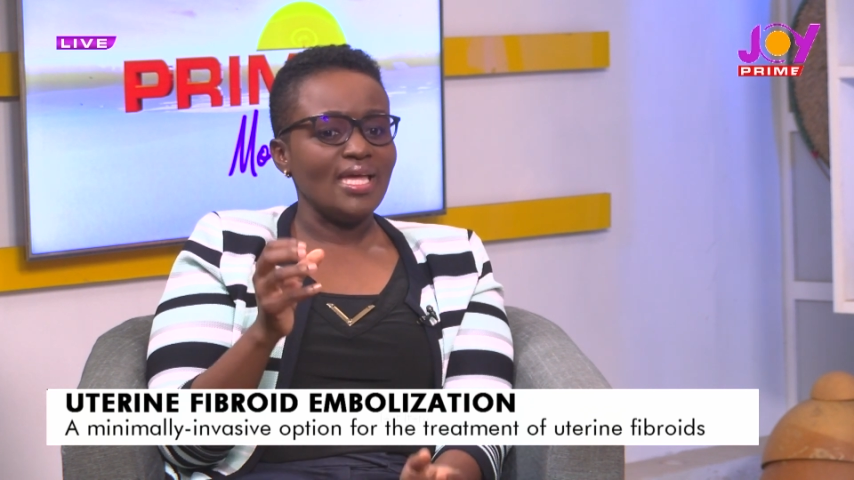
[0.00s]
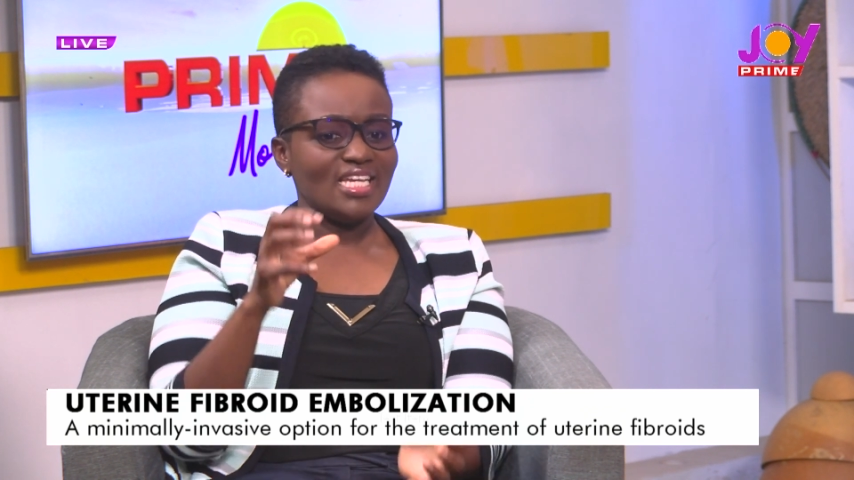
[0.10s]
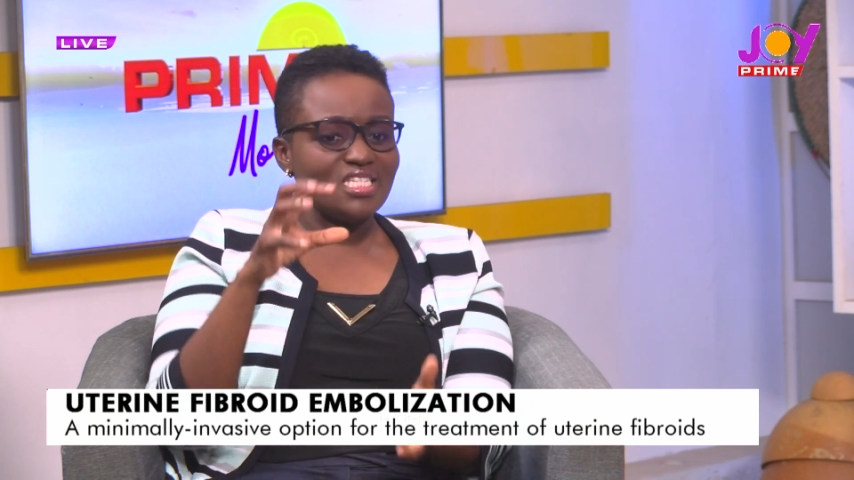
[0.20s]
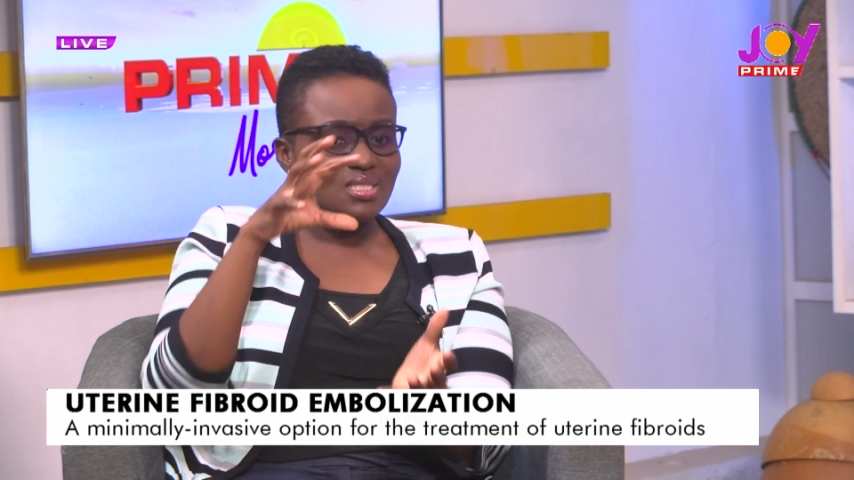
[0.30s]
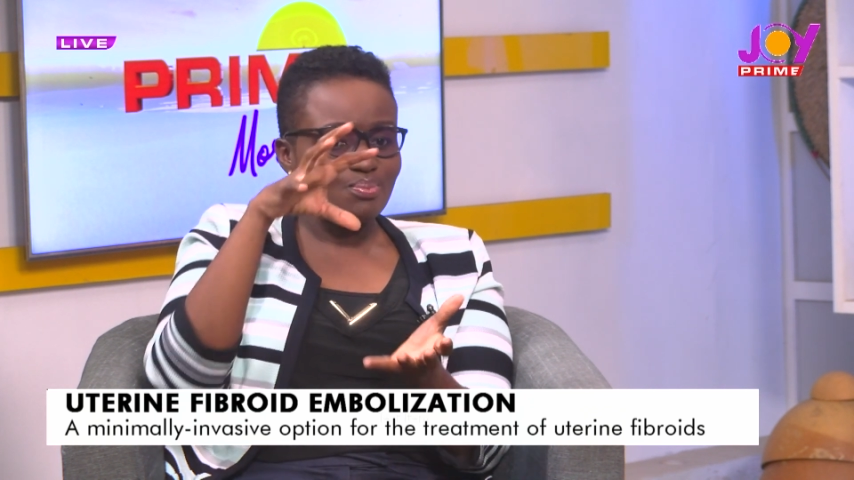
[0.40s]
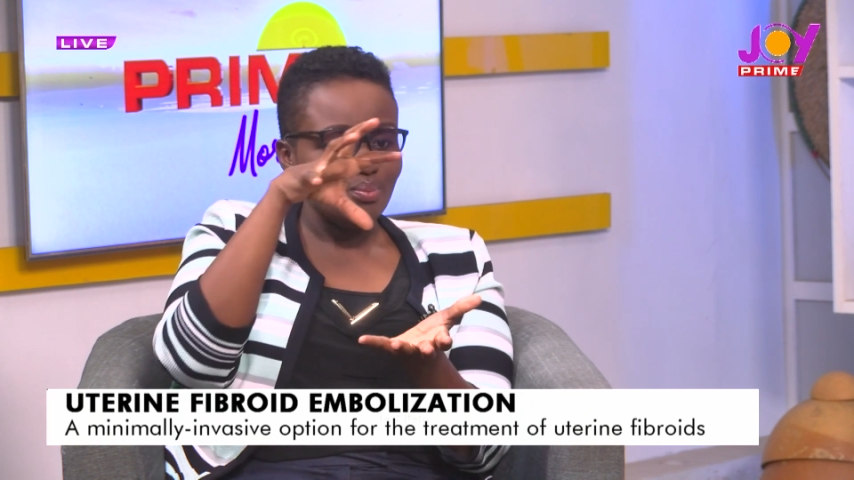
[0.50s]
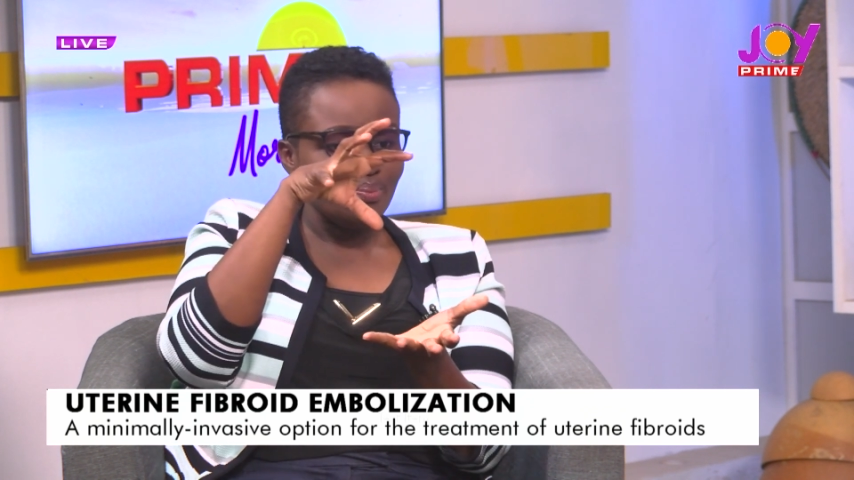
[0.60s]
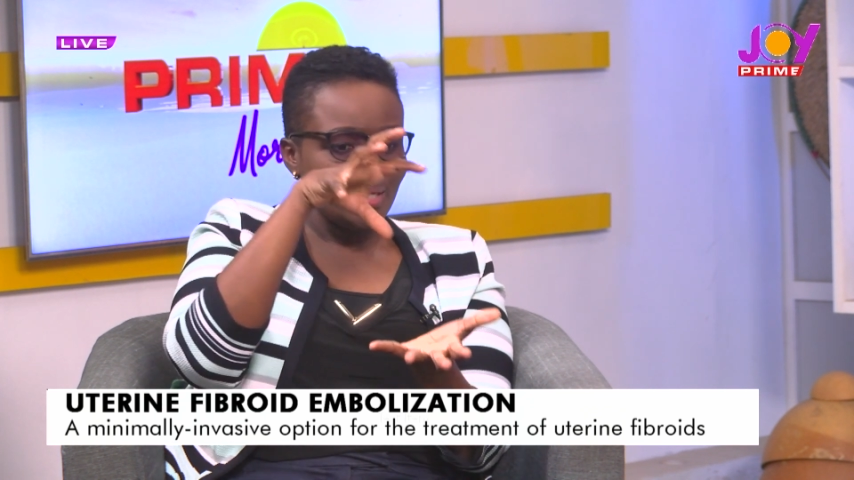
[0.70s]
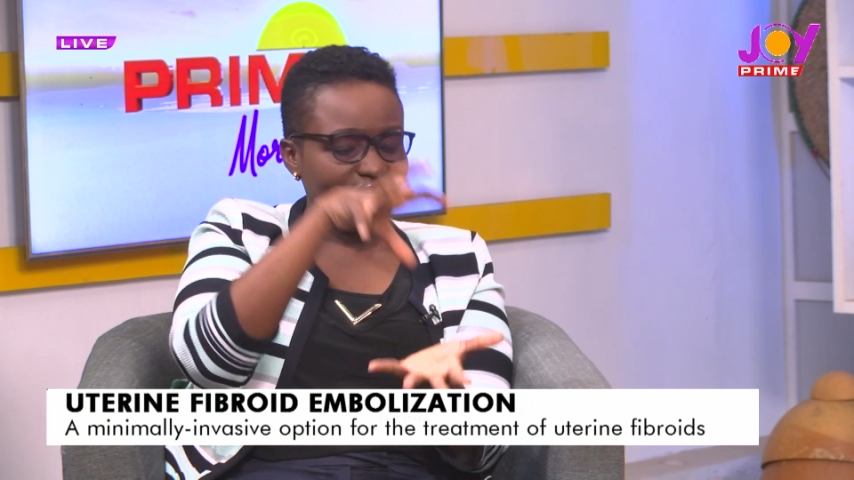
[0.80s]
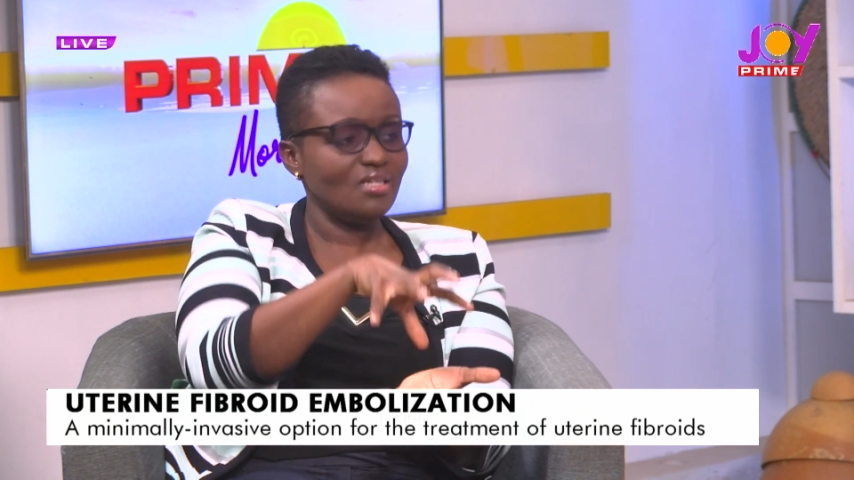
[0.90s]

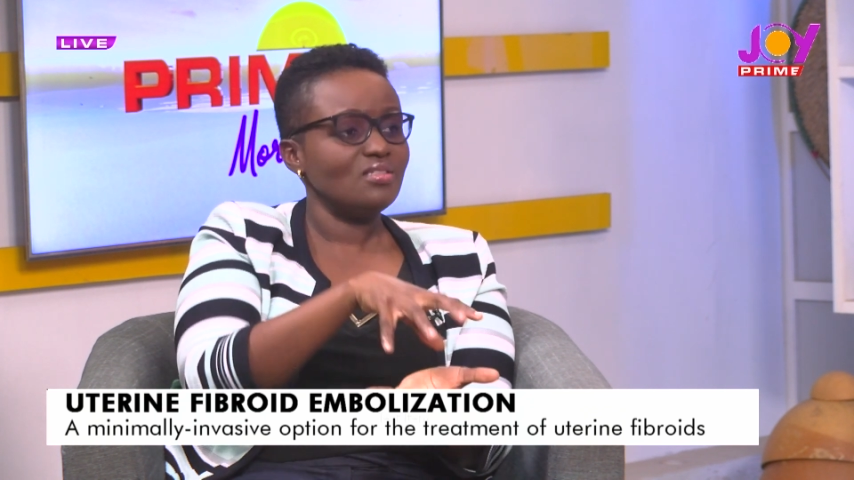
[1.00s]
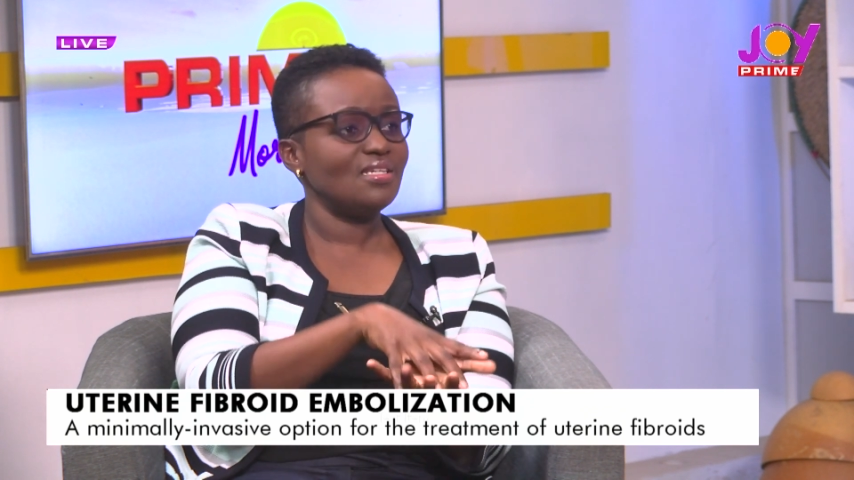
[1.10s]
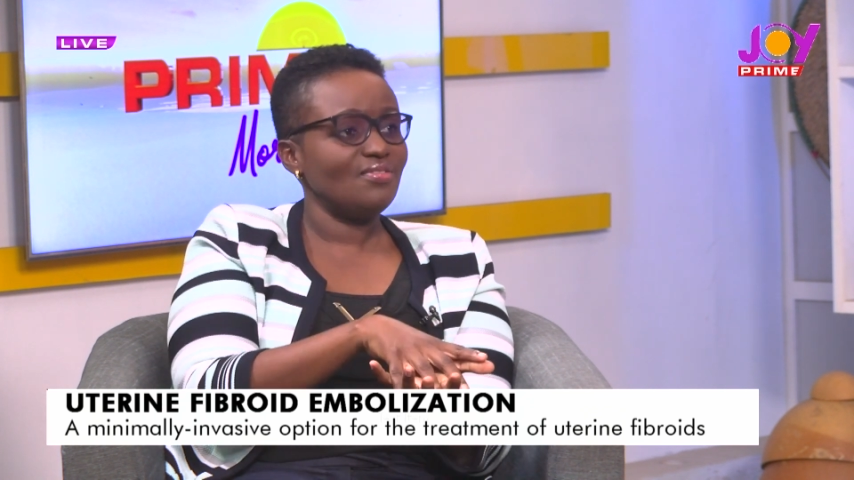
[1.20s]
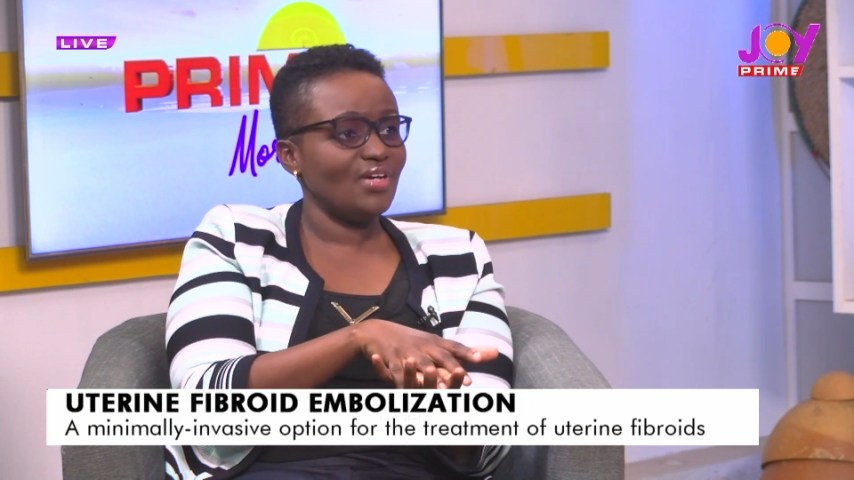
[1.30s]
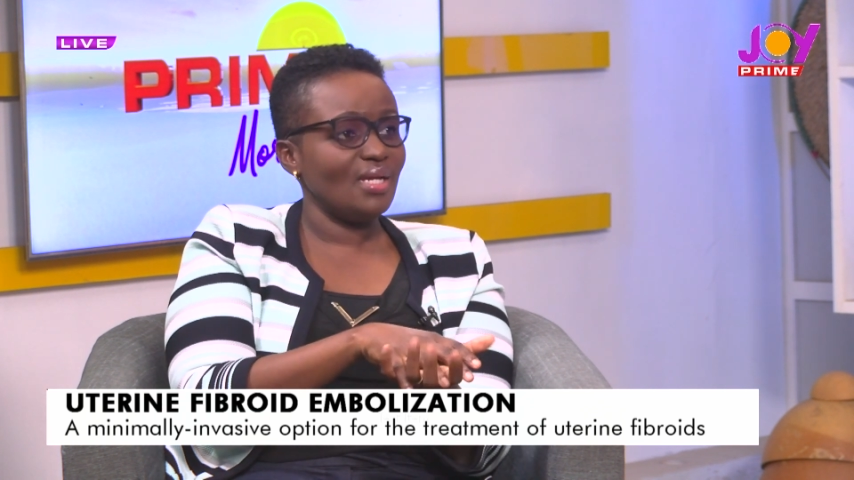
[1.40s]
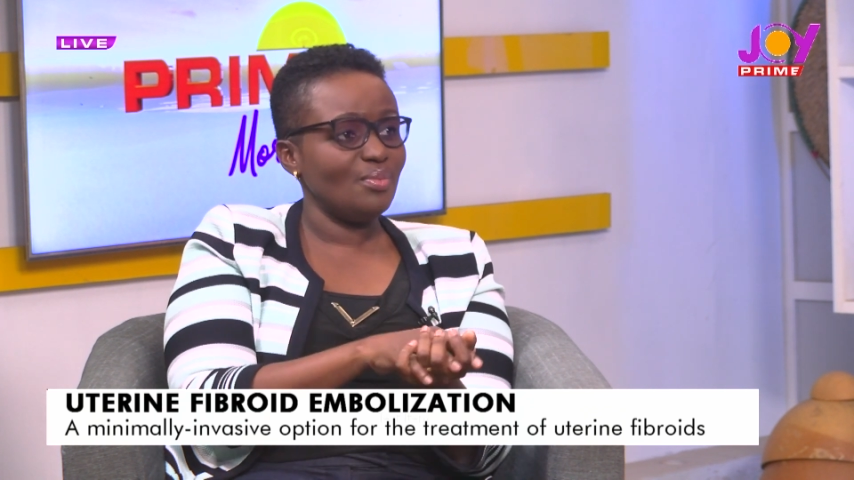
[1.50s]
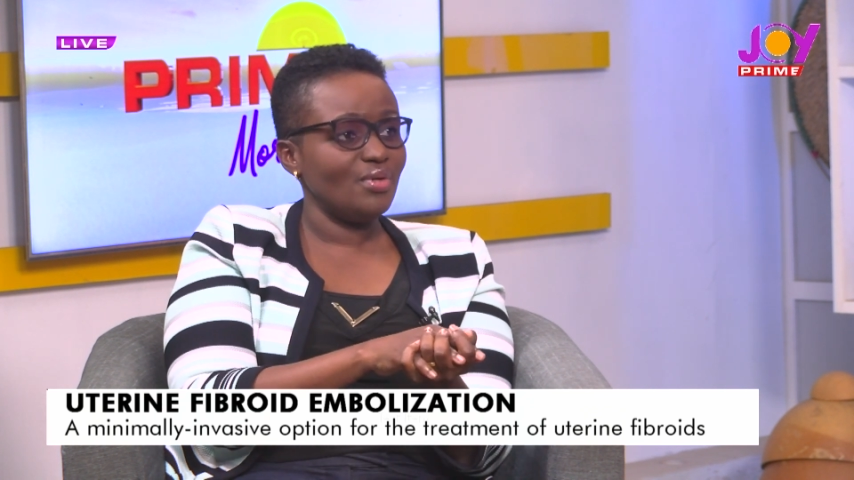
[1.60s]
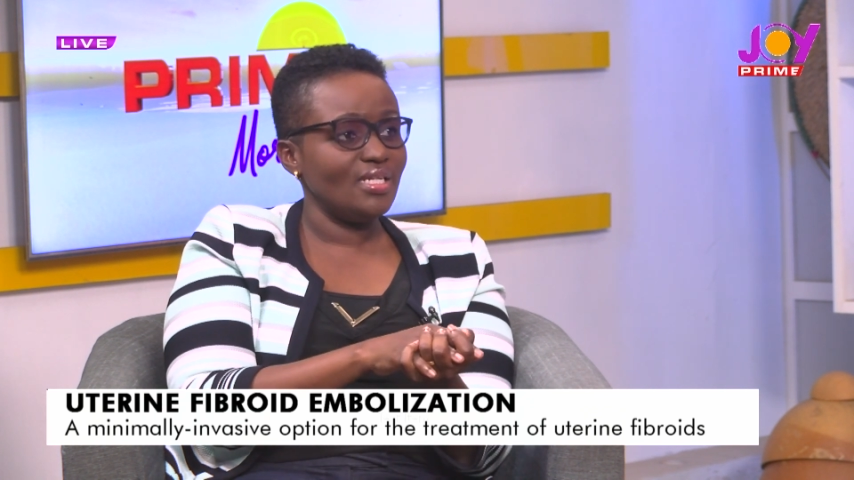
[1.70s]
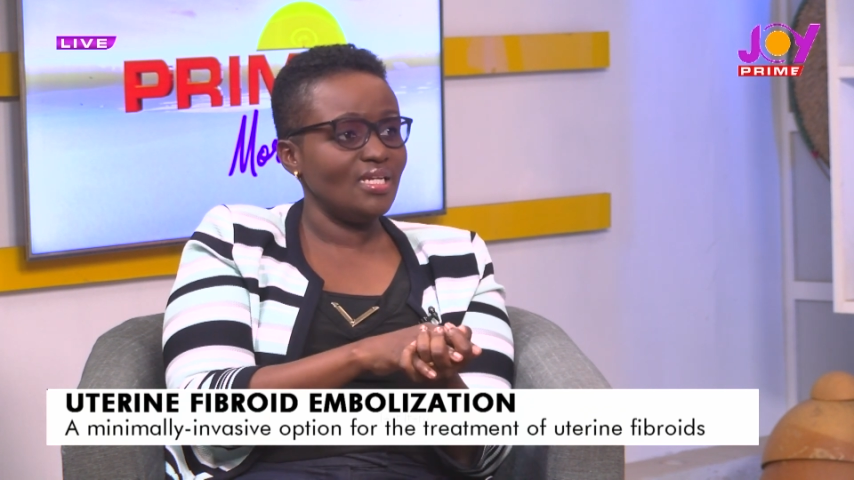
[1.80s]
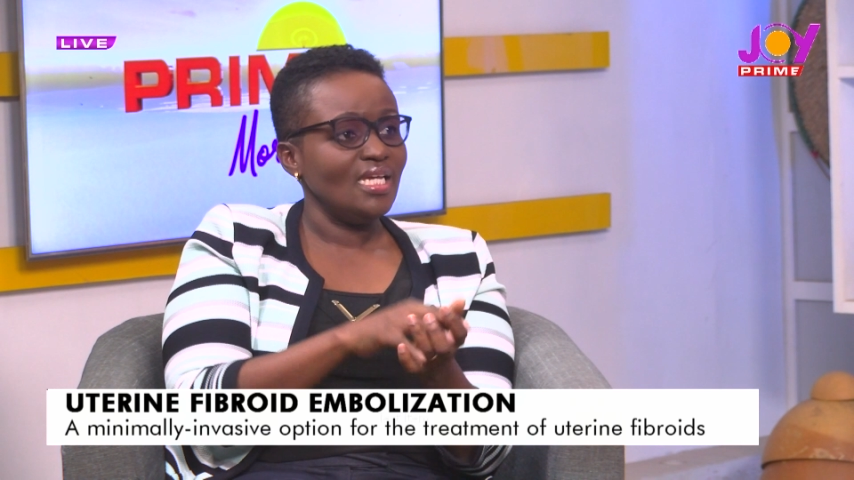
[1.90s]
expel the
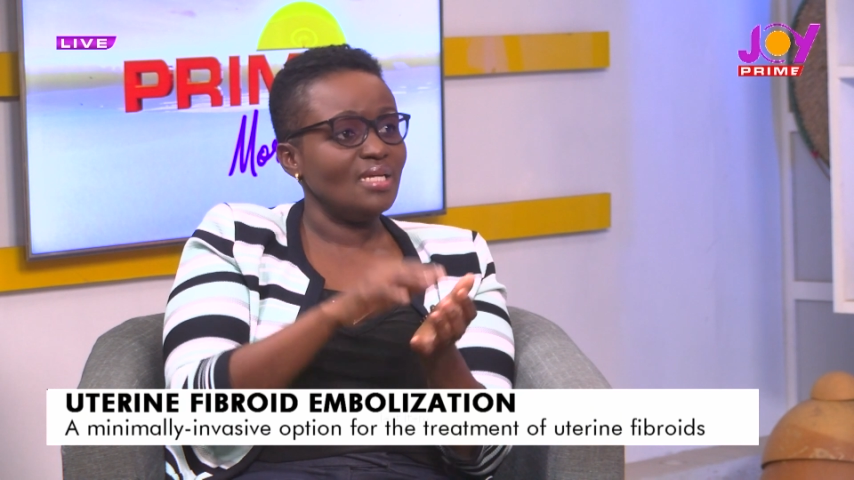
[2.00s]
fibroid.